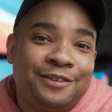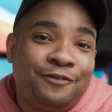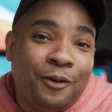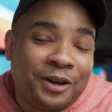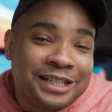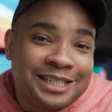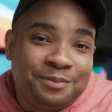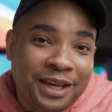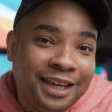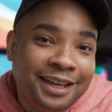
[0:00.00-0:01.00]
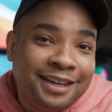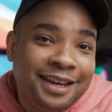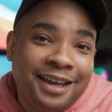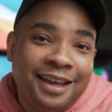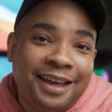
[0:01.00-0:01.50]
focus speed,
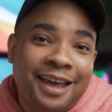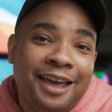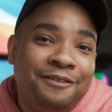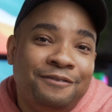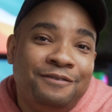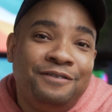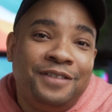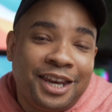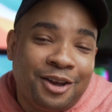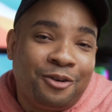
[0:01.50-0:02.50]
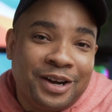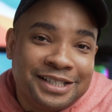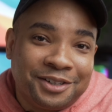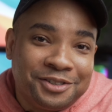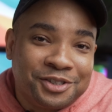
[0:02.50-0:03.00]
and video
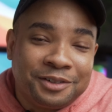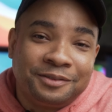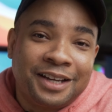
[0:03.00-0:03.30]
resolution.